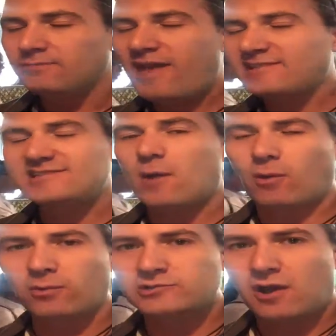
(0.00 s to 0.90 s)
That's not
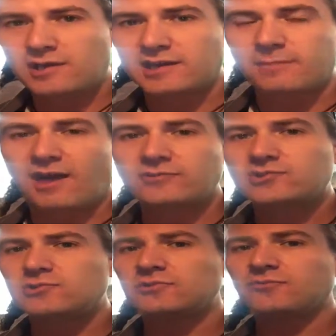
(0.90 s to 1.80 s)
what we're talking about. The
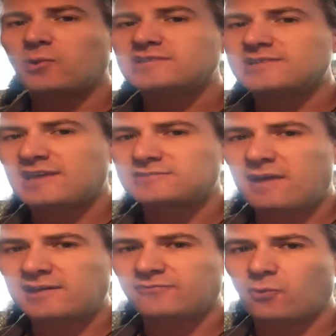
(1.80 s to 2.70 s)
student voice takes
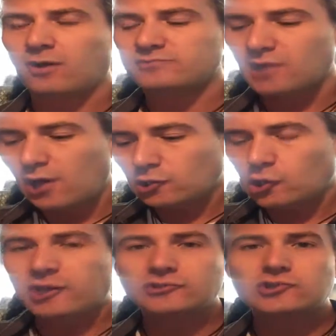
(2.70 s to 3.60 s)
many forms.
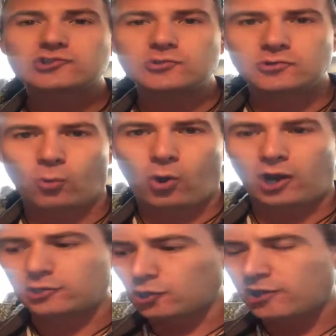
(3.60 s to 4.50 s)
Look at the student
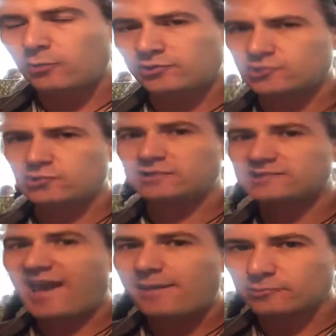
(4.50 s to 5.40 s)
work. Look at what the student
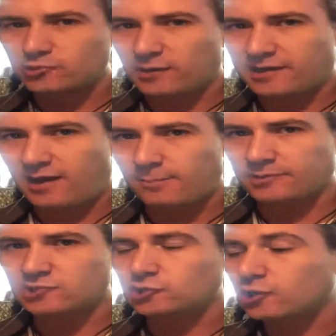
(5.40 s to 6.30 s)
is able to
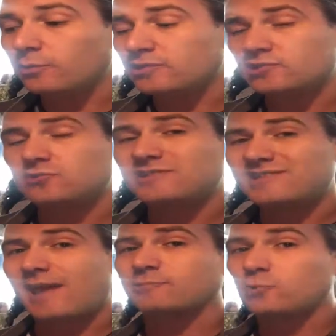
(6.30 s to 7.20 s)
accomplish. Look at what the student
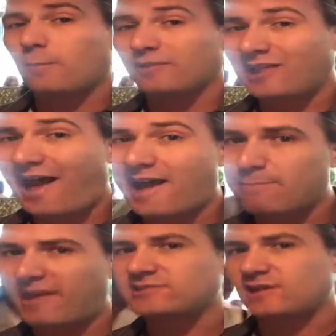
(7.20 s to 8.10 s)
is able to
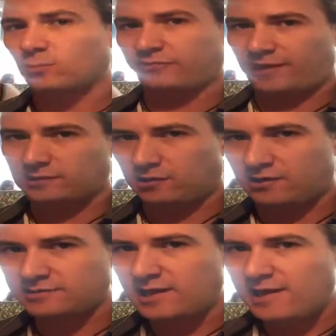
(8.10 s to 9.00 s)
apply based on what they
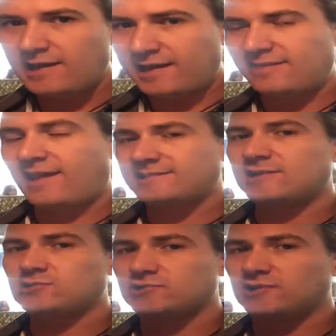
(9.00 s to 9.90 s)
learned in that
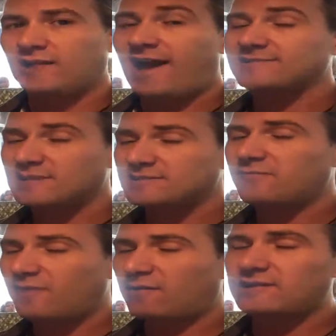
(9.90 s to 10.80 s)
teacher's class. That's
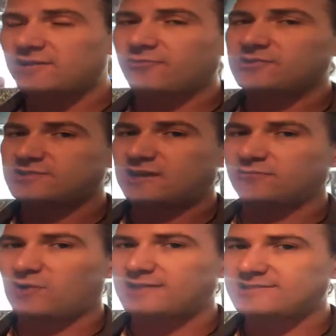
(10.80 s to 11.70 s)
a very different set
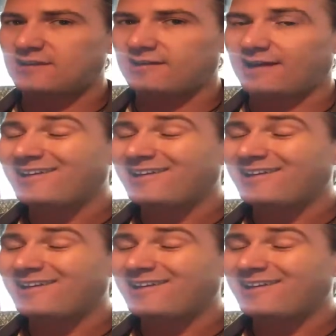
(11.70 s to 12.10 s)
of criteria.